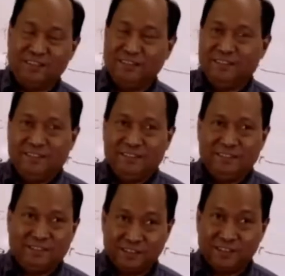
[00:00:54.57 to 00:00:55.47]
that's
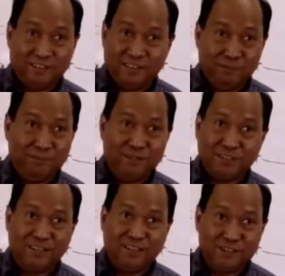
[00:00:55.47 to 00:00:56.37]
E.P. Sanders'
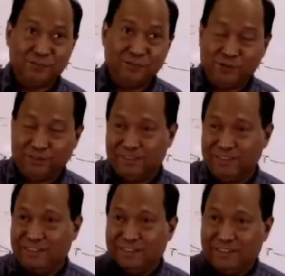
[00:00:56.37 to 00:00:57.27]
point.
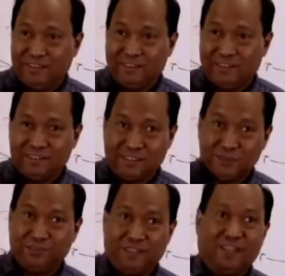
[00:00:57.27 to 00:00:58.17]
Uh,
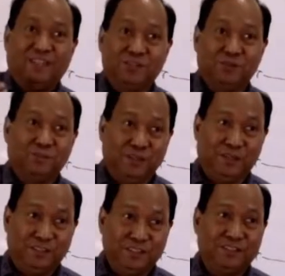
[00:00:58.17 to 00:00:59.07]
justification means
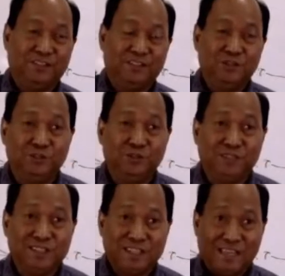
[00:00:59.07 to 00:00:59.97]
that Jews and
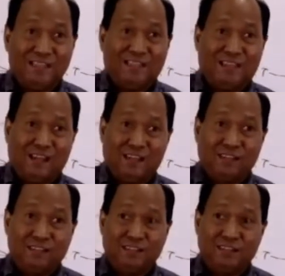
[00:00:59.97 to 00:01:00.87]
Gentiles
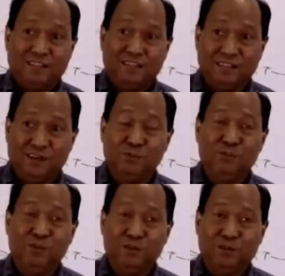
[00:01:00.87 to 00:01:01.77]
now belong
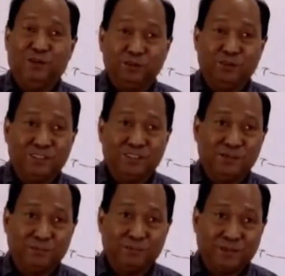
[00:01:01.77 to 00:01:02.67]
to the same
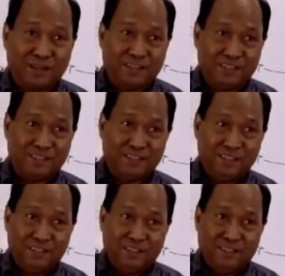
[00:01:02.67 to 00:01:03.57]
Christ,
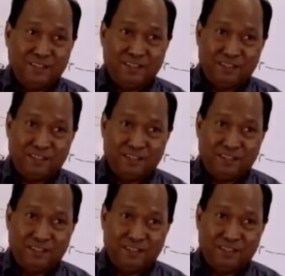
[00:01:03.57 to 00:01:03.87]
and not